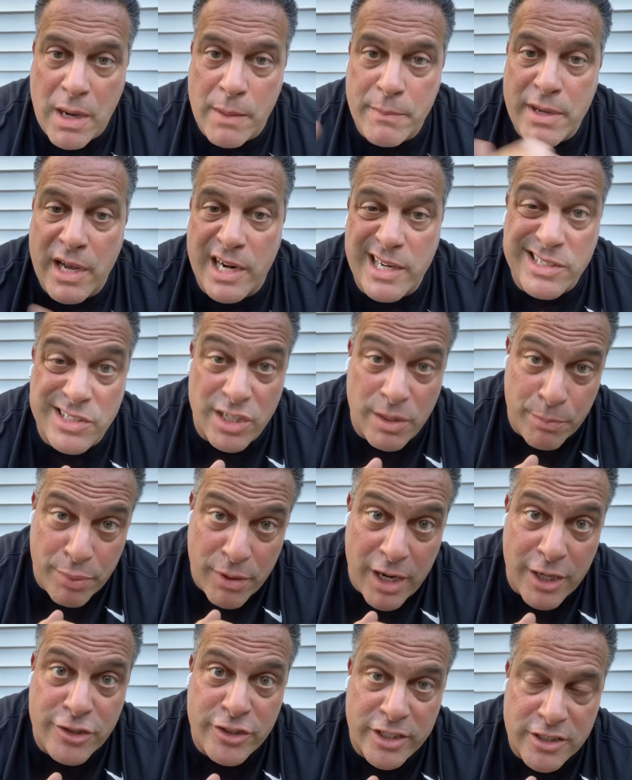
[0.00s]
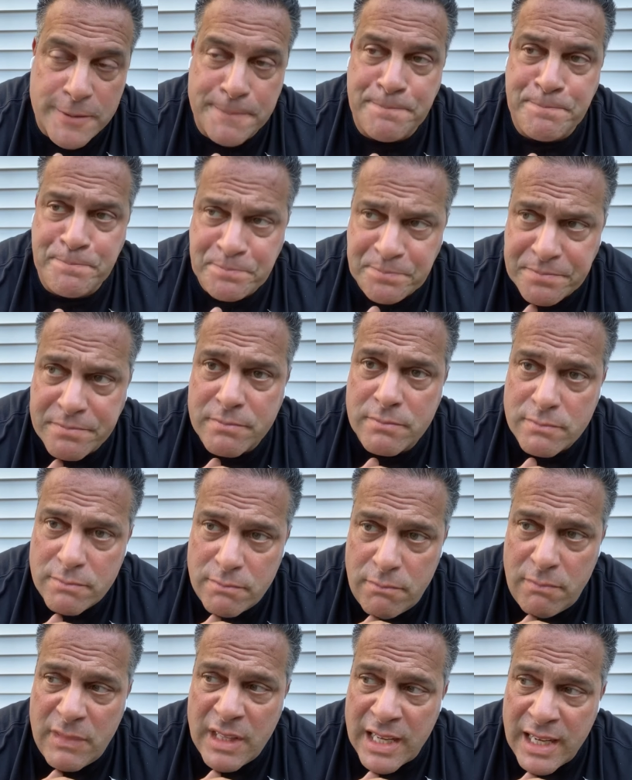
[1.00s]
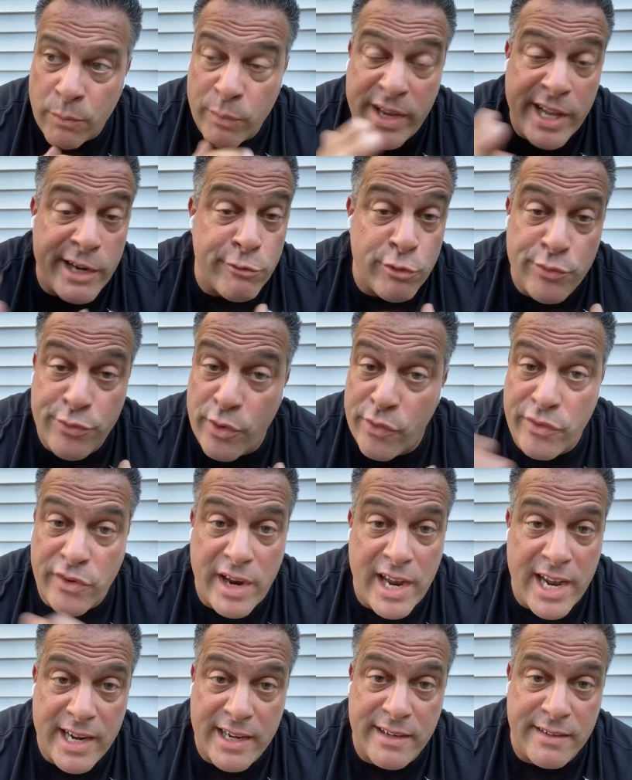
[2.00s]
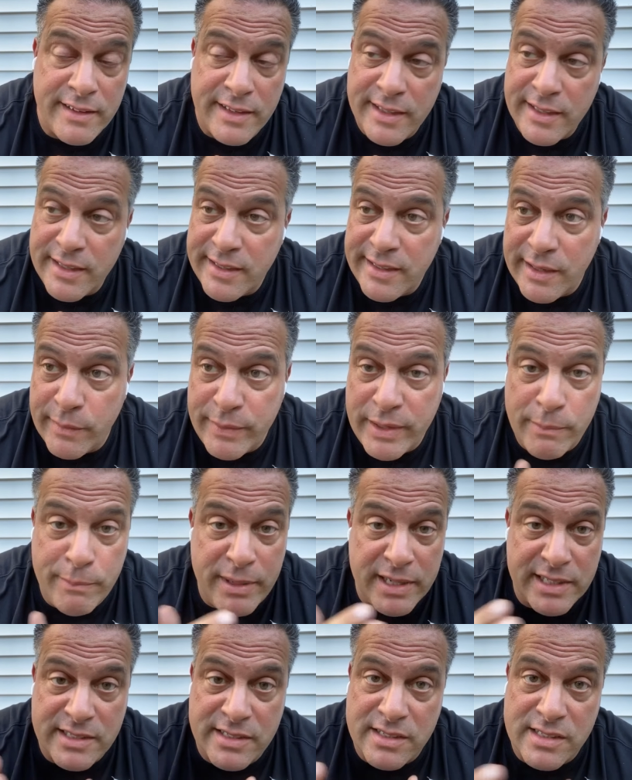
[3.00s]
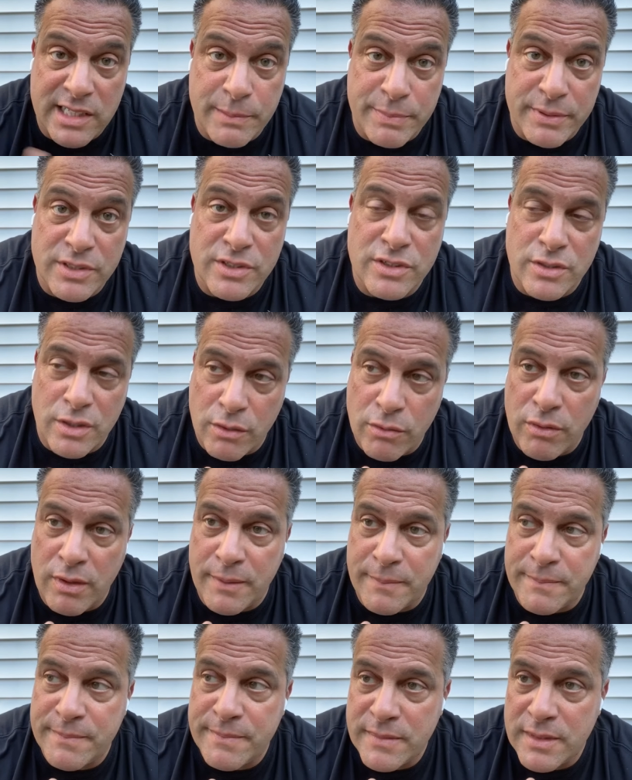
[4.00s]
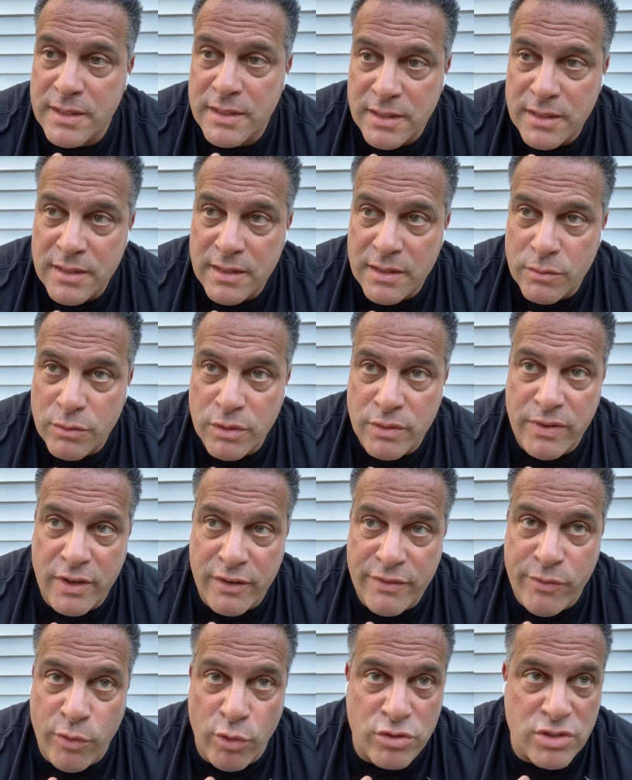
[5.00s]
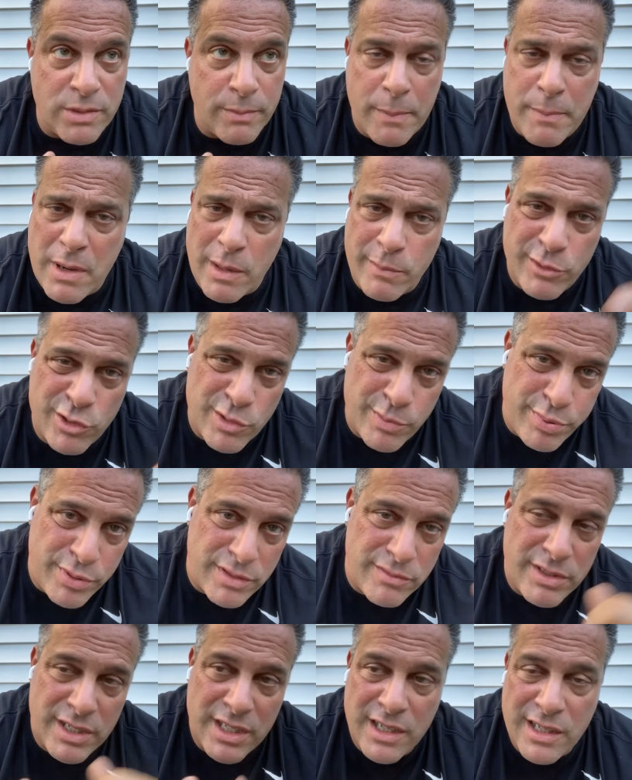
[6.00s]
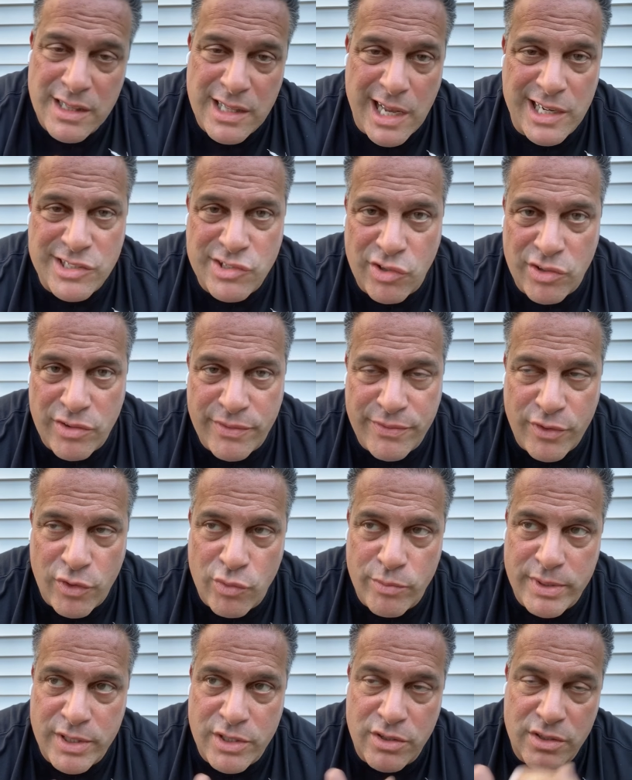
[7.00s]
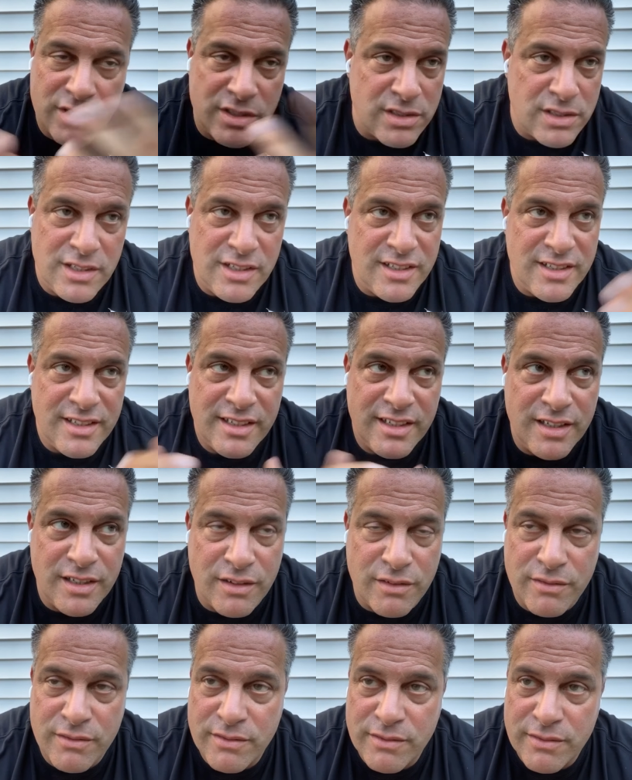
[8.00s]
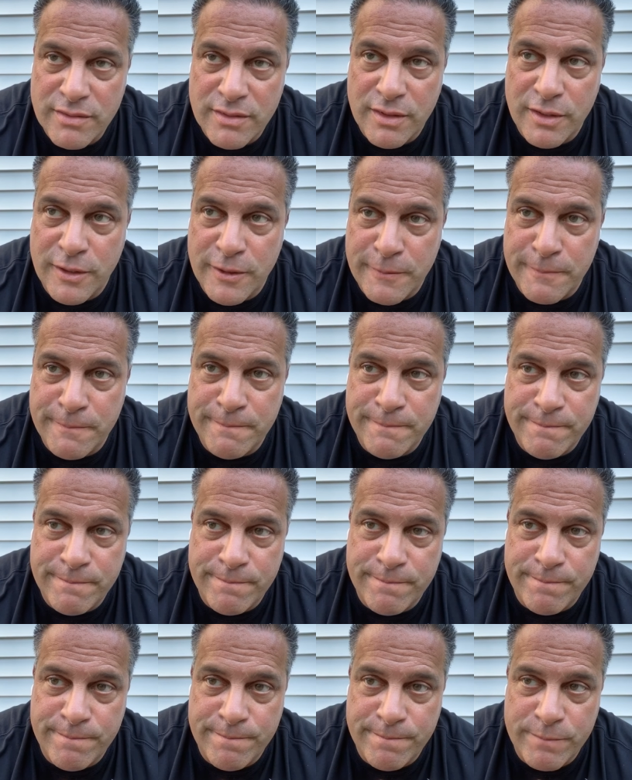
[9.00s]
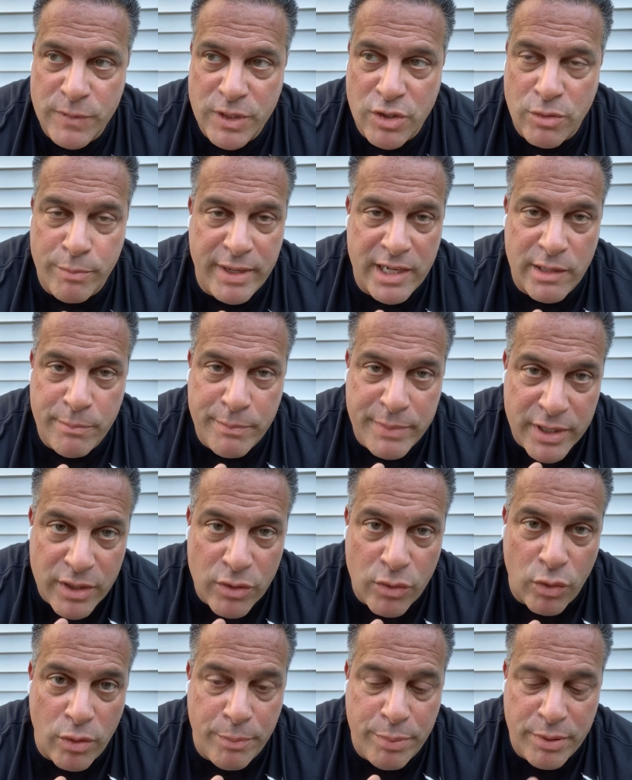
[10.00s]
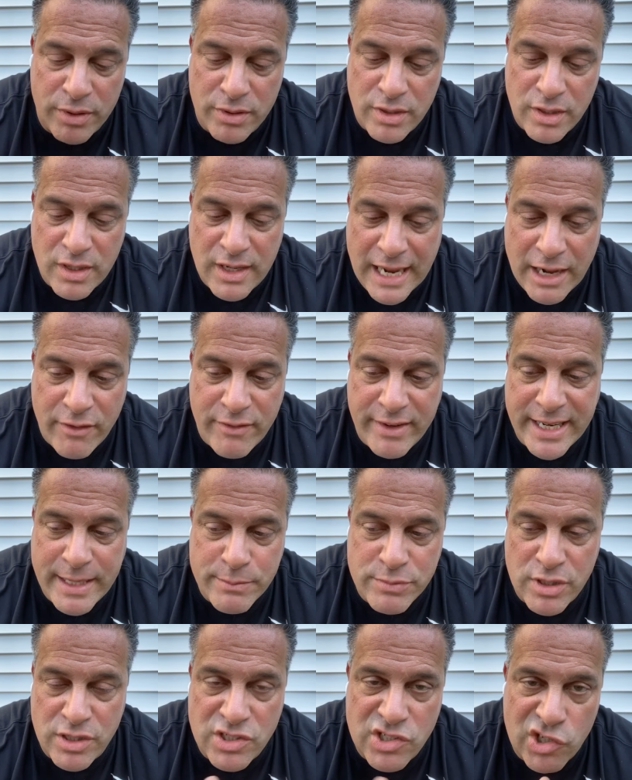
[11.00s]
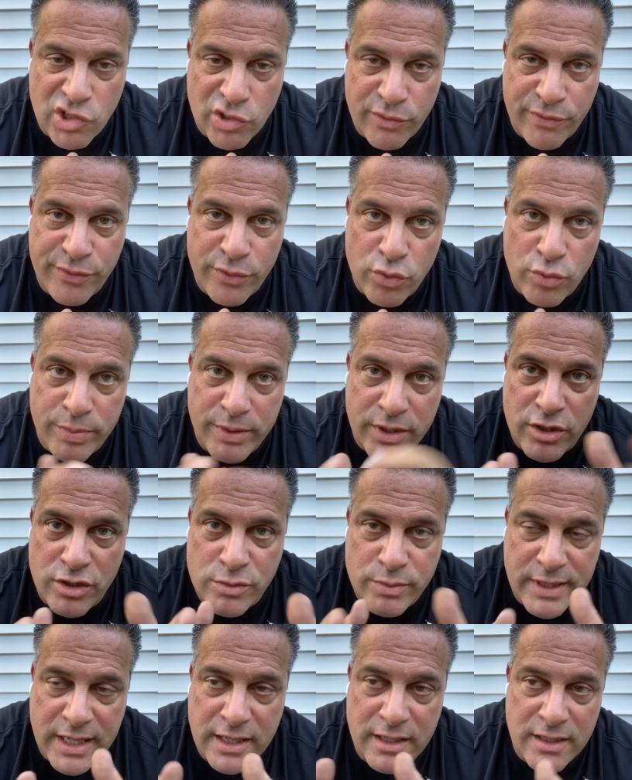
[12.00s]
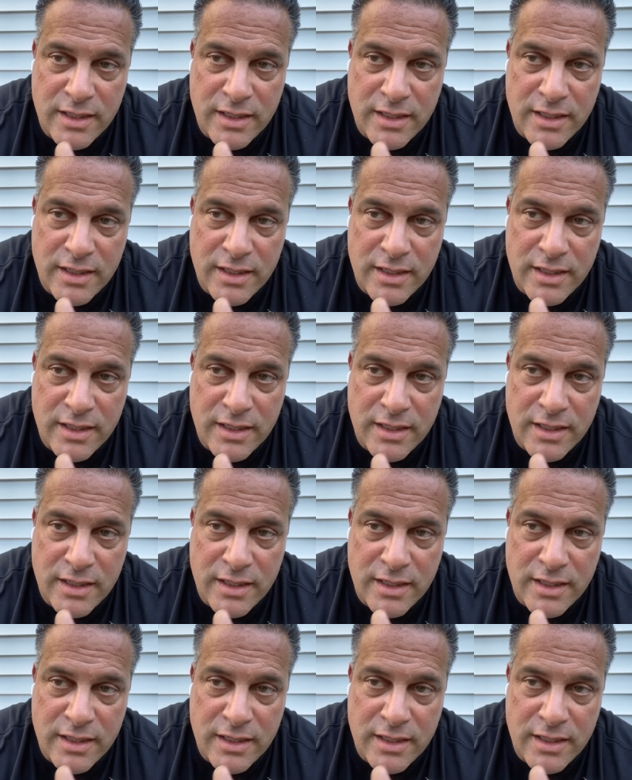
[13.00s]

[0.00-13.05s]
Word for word: got us in the projects, and we had a roof over our head and, and we had beds to sleep in. So um, we were very fortunate. My mom used to put locks on the phone because, you know, um, we couldn't pay the bill or put our names on certain food because we had.